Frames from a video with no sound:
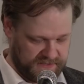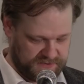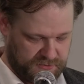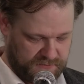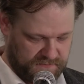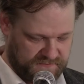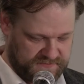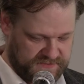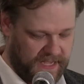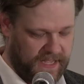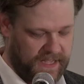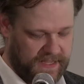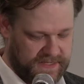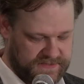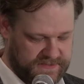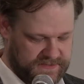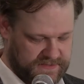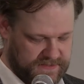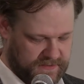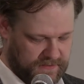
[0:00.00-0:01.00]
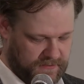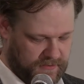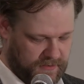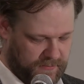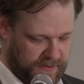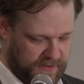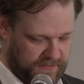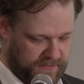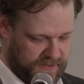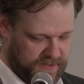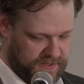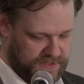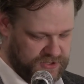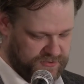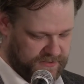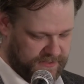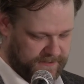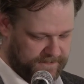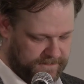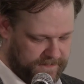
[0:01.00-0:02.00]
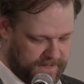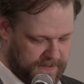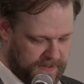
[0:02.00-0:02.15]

sort of size around the country.